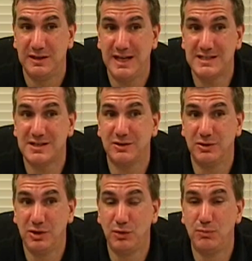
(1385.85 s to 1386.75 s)
That's a
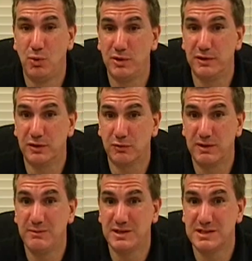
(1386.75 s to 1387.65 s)
little more than
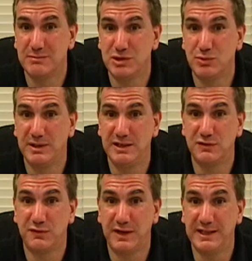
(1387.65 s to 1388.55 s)
3 months in between
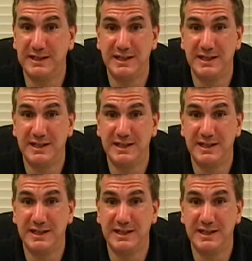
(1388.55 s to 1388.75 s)
each fight.